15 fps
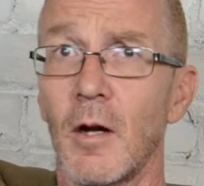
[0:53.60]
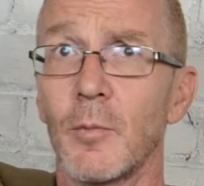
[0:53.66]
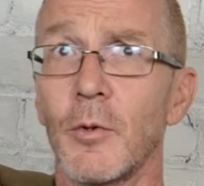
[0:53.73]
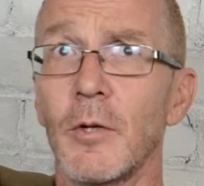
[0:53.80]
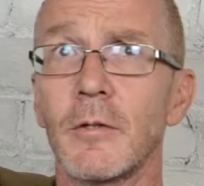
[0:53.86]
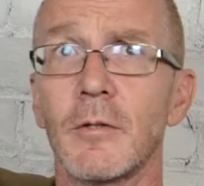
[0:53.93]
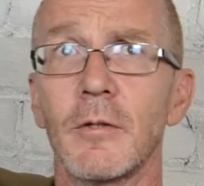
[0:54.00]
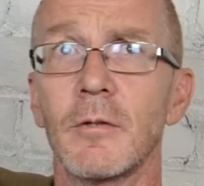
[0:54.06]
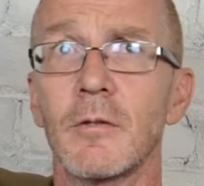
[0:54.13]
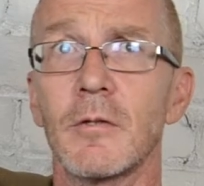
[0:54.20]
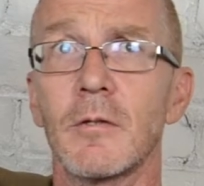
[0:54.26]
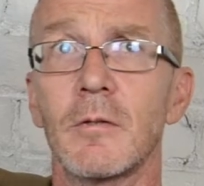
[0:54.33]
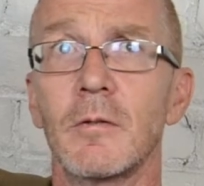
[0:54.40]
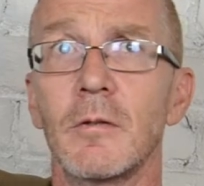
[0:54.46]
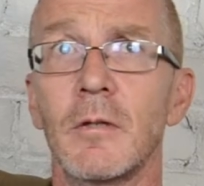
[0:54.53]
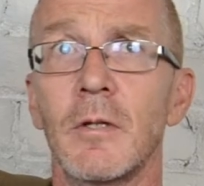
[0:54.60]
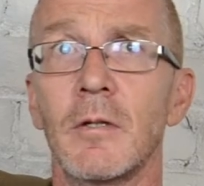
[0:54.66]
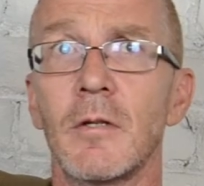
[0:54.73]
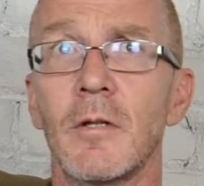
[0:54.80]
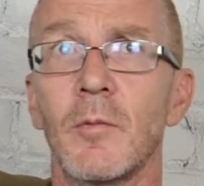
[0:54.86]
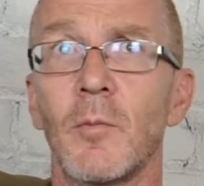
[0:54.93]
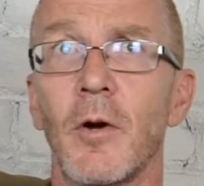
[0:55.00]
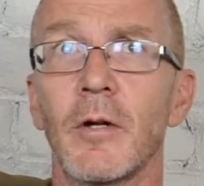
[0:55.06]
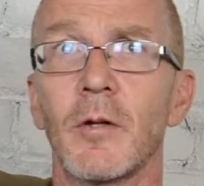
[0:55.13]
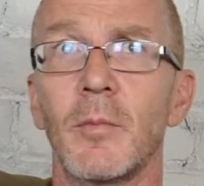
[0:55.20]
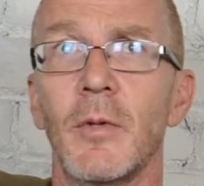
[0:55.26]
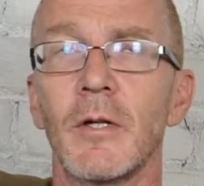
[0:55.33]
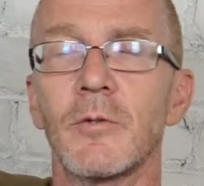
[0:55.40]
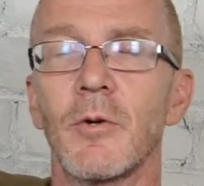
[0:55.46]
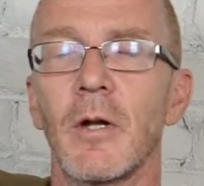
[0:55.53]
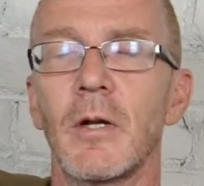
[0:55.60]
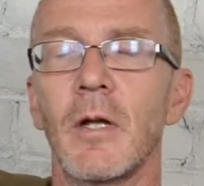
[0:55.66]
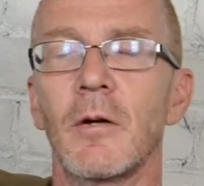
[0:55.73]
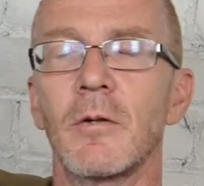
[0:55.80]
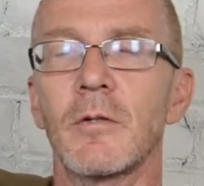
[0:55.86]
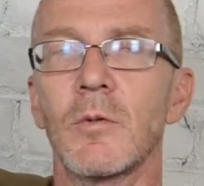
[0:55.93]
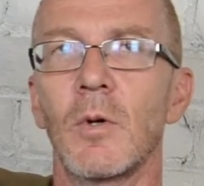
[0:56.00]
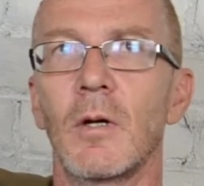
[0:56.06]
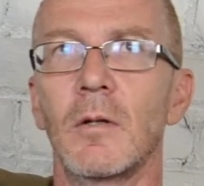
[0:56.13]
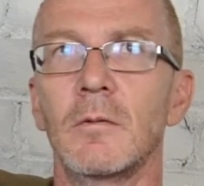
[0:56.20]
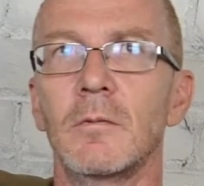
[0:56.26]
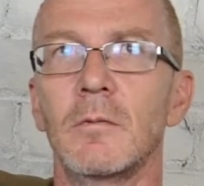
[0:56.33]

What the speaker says: our printers into the marketplace right now as well.